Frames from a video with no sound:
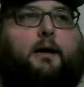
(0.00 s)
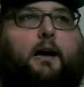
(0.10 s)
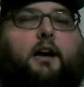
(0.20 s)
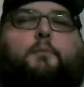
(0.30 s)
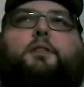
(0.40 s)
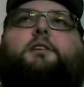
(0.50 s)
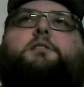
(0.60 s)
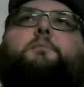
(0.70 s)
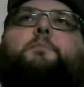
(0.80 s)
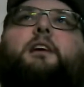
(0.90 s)
can I put this?
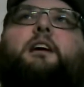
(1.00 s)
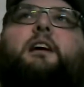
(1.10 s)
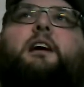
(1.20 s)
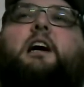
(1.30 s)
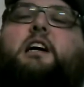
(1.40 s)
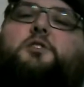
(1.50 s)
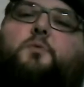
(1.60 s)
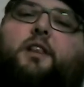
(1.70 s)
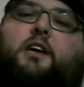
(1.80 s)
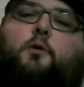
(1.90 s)
It's a
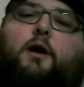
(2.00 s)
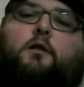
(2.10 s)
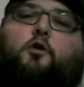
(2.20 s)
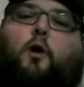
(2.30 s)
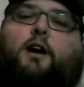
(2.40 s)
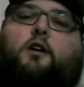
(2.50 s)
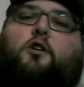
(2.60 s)
really quite